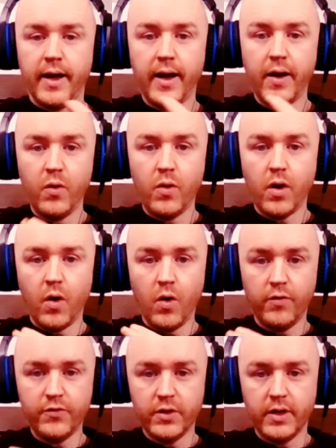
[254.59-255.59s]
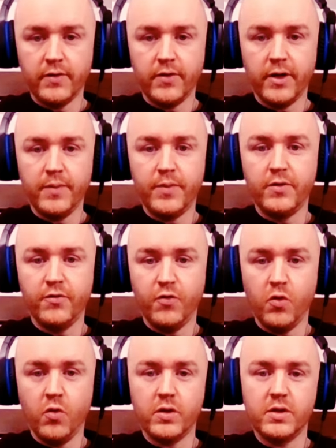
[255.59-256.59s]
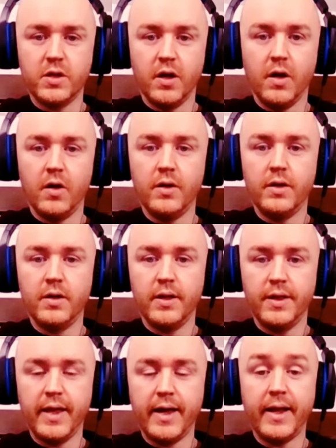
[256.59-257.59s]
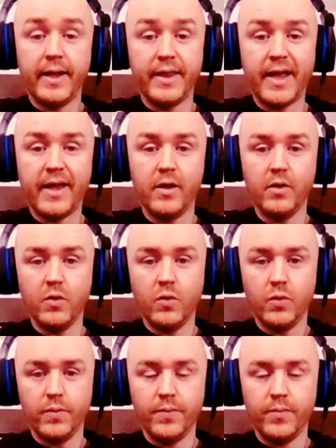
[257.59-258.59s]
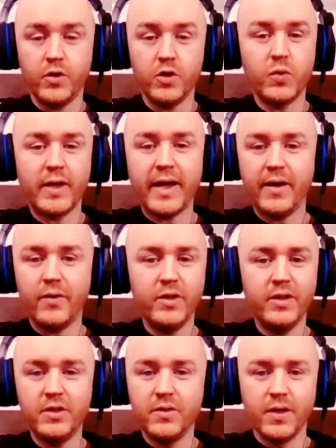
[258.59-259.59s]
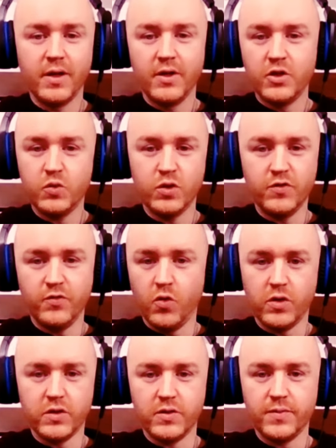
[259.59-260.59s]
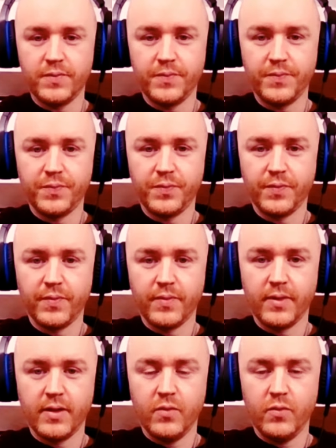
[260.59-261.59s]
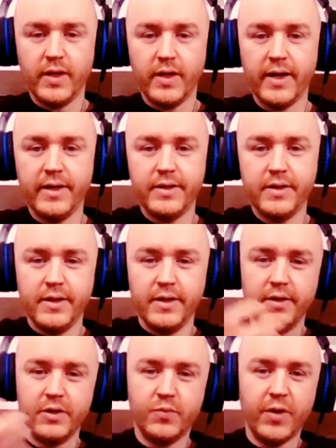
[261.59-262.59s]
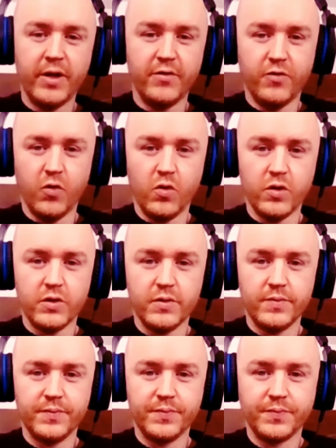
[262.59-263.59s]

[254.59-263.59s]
How often have I been focused on that and that alone? Because we can't really switch focus, we can't spread focus.